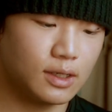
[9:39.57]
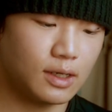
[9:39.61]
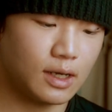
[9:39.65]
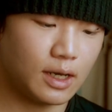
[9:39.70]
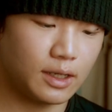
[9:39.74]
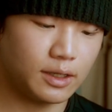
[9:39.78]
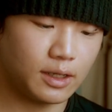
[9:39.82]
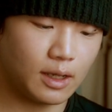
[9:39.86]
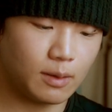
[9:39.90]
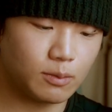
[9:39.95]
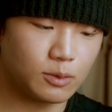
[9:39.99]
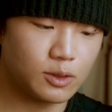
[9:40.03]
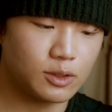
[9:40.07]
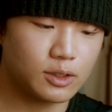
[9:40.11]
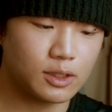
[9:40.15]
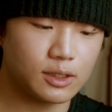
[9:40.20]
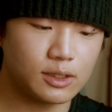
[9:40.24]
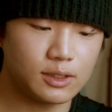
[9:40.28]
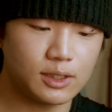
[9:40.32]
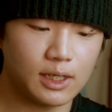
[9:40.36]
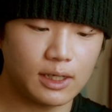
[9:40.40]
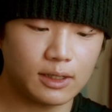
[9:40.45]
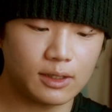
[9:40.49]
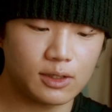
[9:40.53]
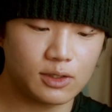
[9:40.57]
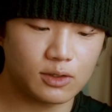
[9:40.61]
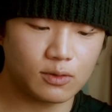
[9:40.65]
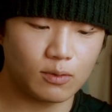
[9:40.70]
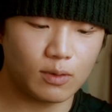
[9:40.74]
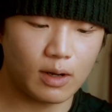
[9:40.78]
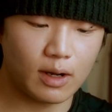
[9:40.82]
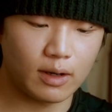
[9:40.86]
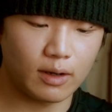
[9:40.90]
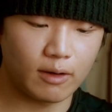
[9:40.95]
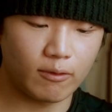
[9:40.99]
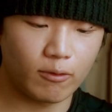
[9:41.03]
I think I'm just gonna take this
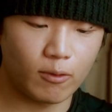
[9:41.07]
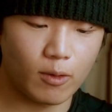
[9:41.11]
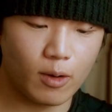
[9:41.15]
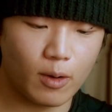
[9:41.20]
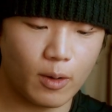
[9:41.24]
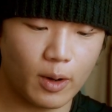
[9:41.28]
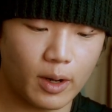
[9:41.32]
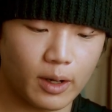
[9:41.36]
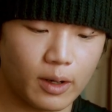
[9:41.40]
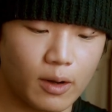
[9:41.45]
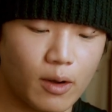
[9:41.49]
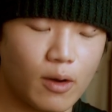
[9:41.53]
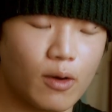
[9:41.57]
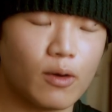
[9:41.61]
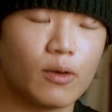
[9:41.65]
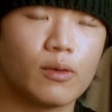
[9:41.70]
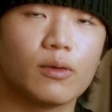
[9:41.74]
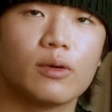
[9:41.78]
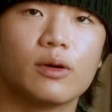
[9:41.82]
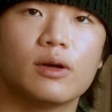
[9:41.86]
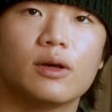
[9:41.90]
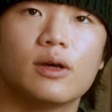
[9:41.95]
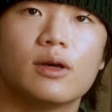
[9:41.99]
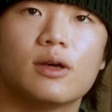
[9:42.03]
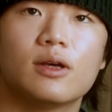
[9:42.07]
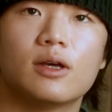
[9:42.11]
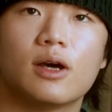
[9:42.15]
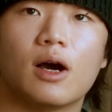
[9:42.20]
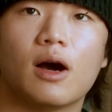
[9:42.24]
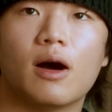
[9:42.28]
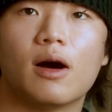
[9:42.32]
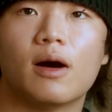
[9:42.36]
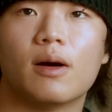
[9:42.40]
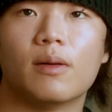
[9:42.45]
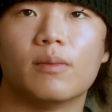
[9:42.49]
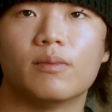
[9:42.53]
around everywhere I go,
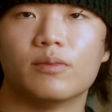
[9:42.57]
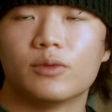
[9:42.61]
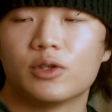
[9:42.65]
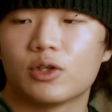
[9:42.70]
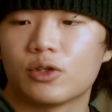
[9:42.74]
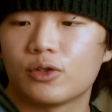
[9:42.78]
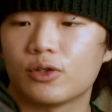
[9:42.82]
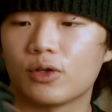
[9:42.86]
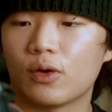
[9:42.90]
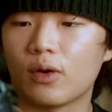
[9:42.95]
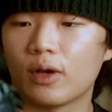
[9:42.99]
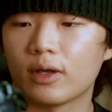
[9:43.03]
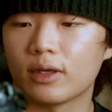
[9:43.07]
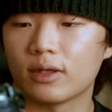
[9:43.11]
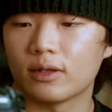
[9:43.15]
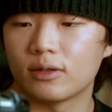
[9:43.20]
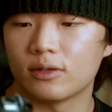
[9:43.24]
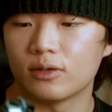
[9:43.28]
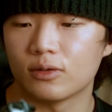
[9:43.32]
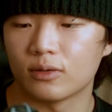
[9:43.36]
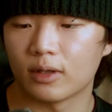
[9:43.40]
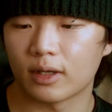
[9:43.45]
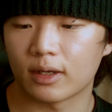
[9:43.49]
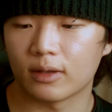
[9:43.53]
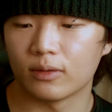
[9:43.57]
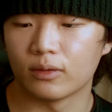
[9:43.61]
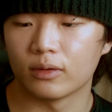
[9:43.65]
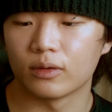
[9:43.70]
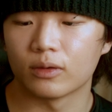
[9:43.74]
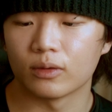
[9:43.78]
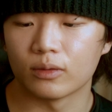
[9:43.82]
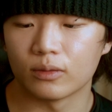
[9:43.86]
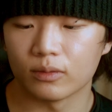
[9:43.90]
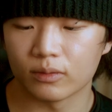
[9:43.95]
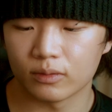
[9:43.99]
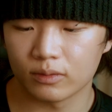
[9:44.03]
just so I can do like a
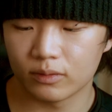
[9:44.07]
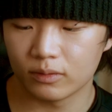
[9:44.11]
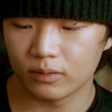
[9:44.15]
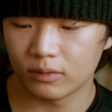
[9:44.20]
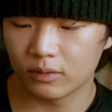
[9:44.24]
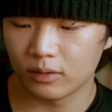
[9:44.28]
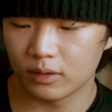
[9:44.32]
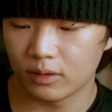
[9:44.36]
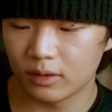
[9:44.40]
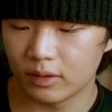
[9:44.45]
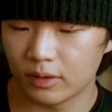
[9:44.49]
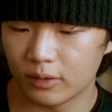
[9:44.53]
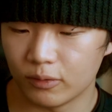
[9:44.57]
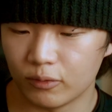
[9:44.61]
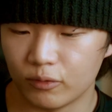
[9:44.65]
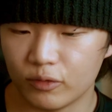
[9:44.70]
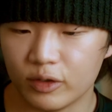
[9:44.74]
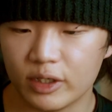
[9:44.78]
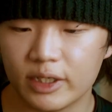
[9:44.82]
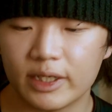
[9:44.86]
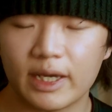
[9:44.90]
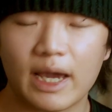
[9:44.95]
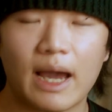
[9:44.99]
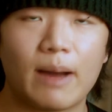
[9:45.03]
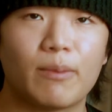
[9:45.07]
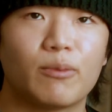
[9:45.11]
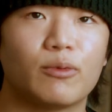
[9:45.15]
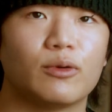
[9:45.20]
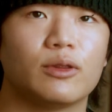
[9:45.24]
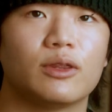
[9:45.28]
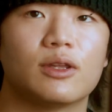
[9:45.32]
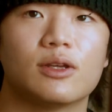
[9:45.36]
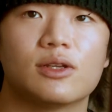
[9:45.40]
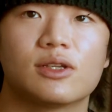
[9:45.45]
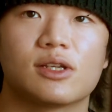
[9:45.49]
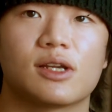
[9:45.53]
little recap with
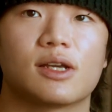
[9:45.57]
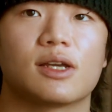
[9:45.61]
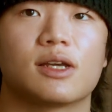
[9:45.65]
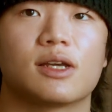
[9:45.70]
this, I